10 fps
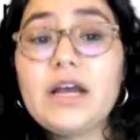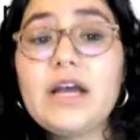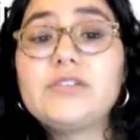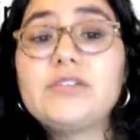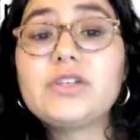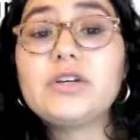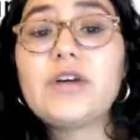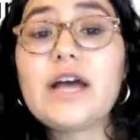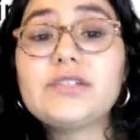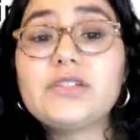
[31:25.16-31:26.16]
And so
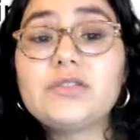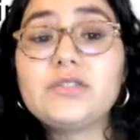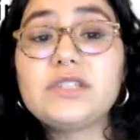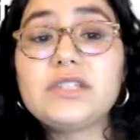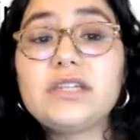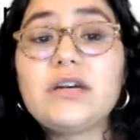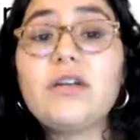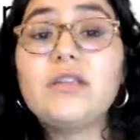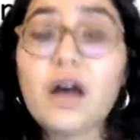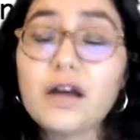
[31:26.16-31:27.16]
as you see, a
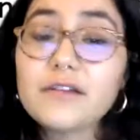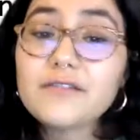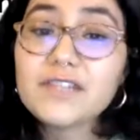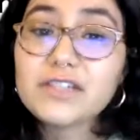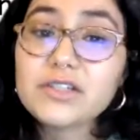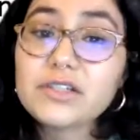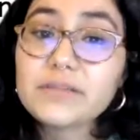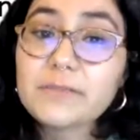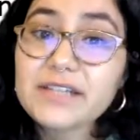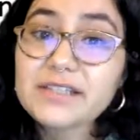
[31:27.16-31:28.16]
lot of these are
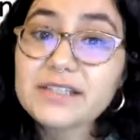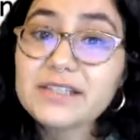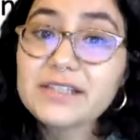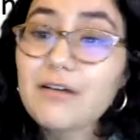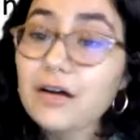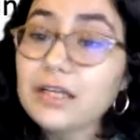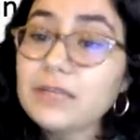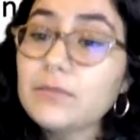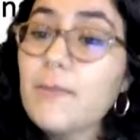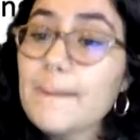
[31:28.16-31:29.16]
dependent
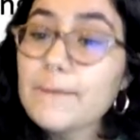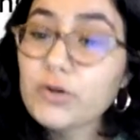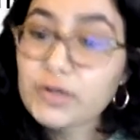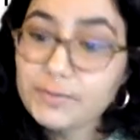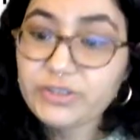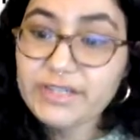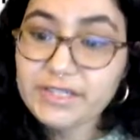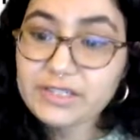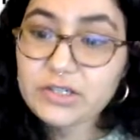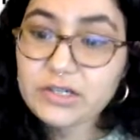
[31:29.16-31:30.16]
on criminal
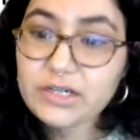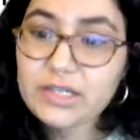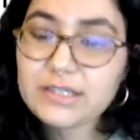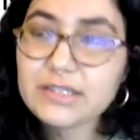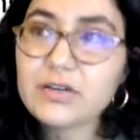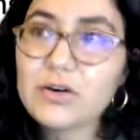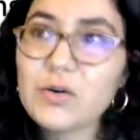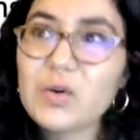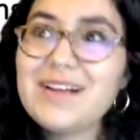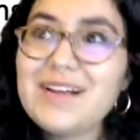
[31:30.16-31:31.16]
history.
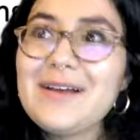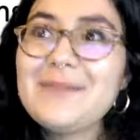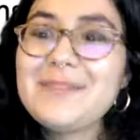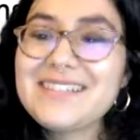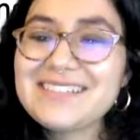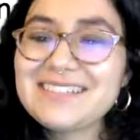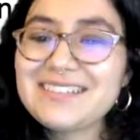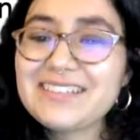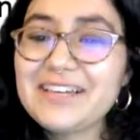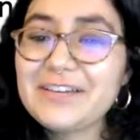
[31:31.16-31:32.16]
So
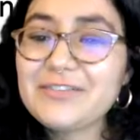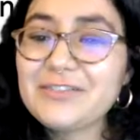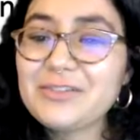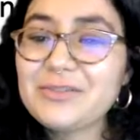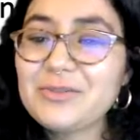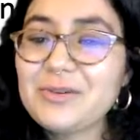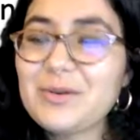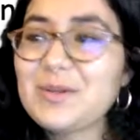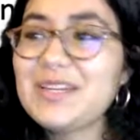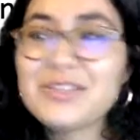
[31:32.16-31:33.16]
basically, if
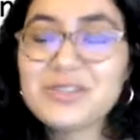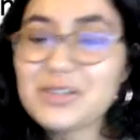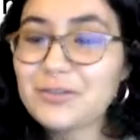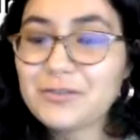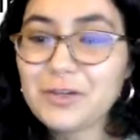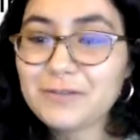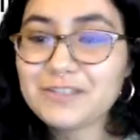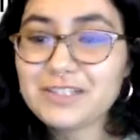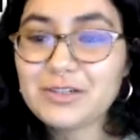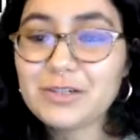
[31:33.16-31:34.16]
you get yourself involved
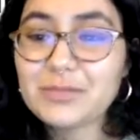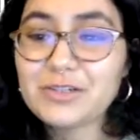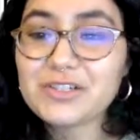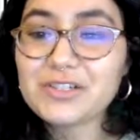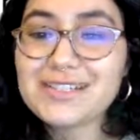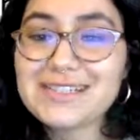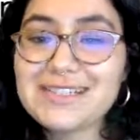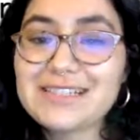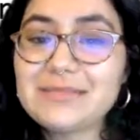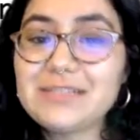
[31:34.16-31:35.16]
in the criminal justice
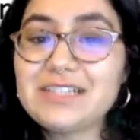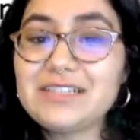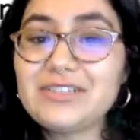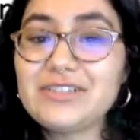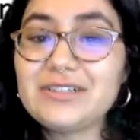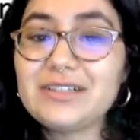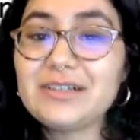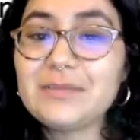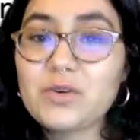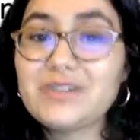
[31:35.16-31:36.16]
system, then you're
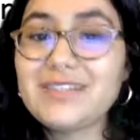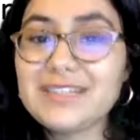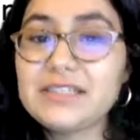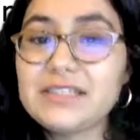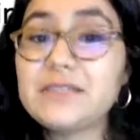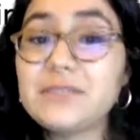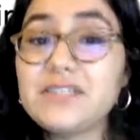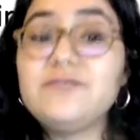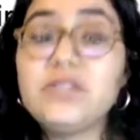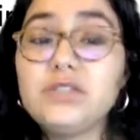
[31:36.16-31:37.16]
more likely to
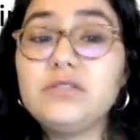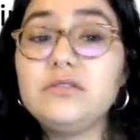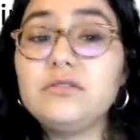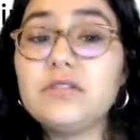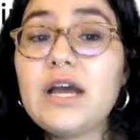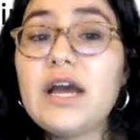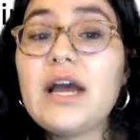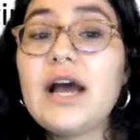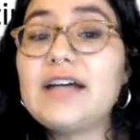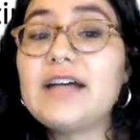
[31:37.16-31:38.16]
be viewed
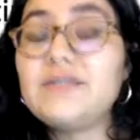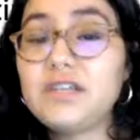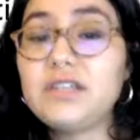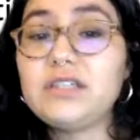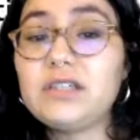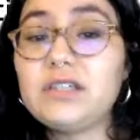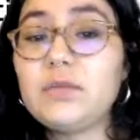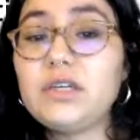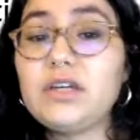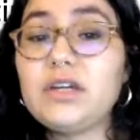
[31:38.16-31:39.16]
as failing to
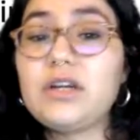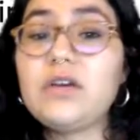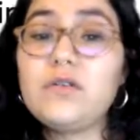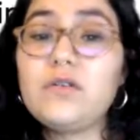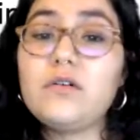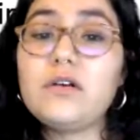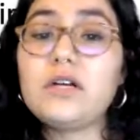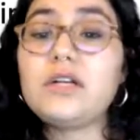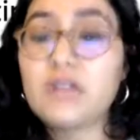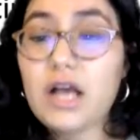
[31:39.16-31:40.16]
appear
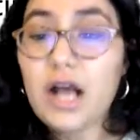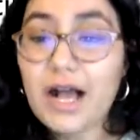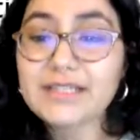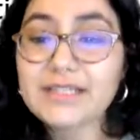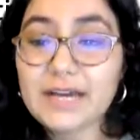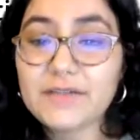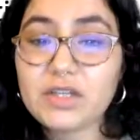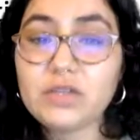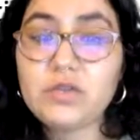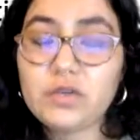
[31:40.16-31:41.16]
or as
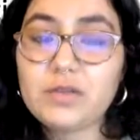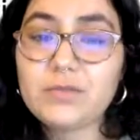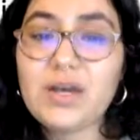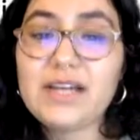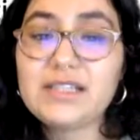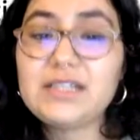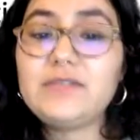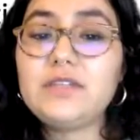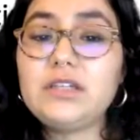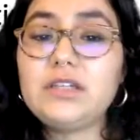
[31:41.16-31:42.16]
having new criminal
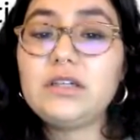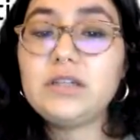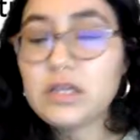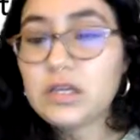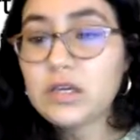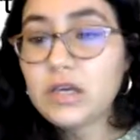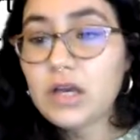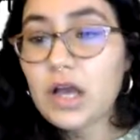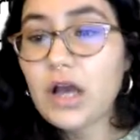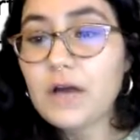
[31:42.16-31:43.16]
activity
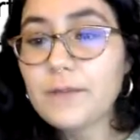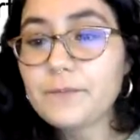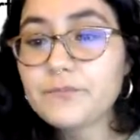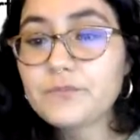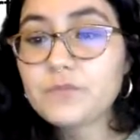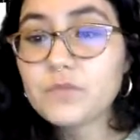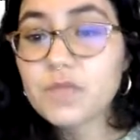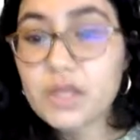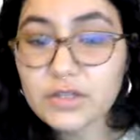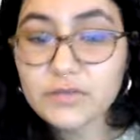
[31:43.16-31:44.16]
in
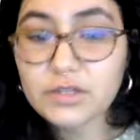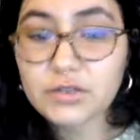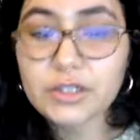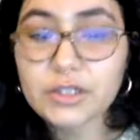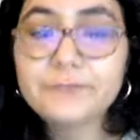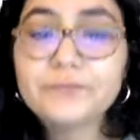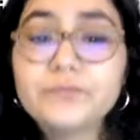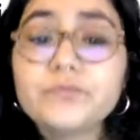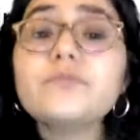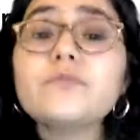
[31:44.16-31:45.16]
the future.
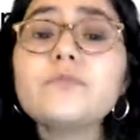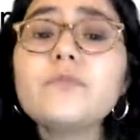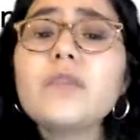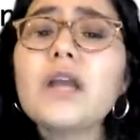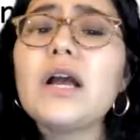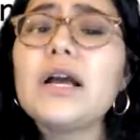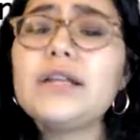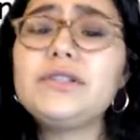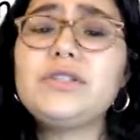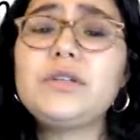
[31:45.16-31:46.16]

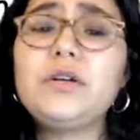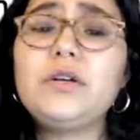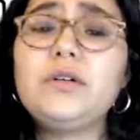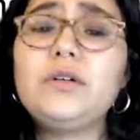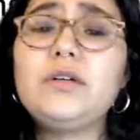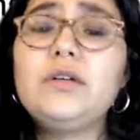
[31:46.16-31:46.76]
And so